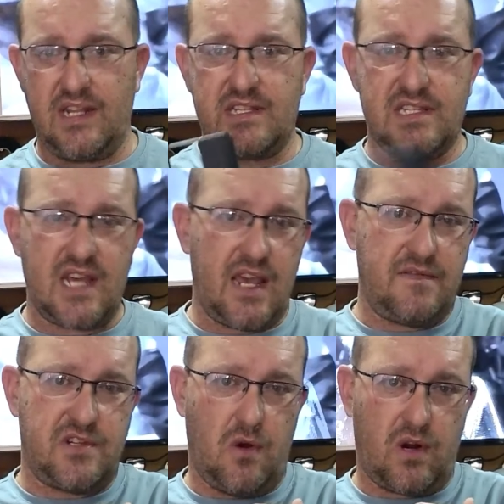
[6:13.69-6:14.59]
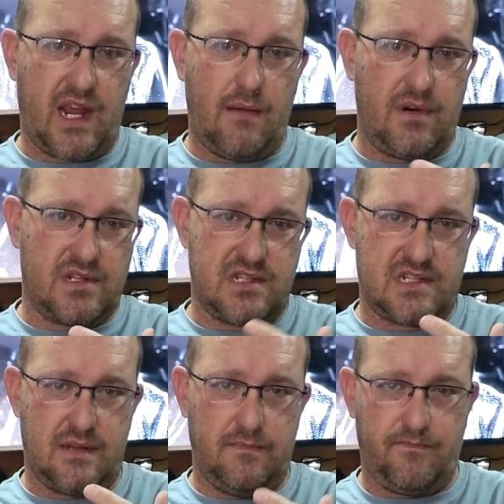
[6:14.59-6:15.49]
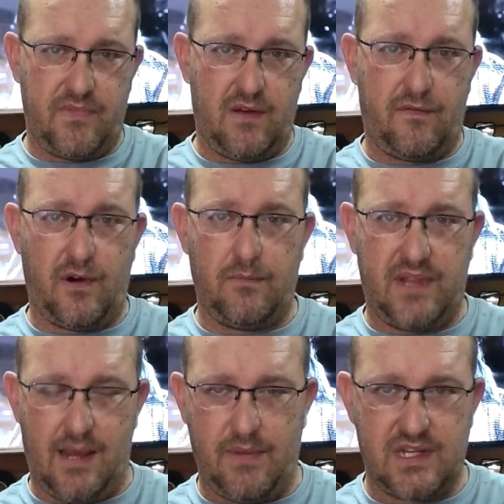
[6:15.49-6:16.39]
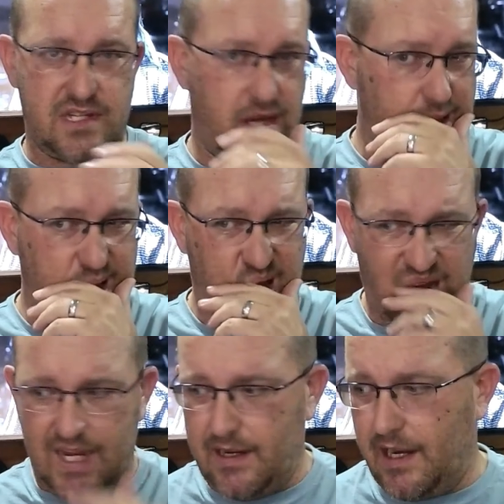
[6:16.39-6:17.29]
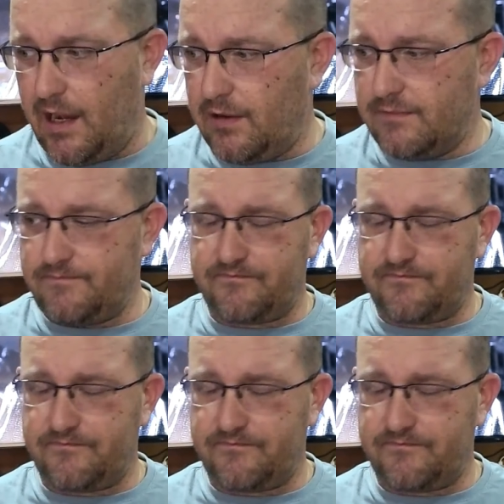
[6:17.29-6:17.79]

It saves your camera system from damage. Now,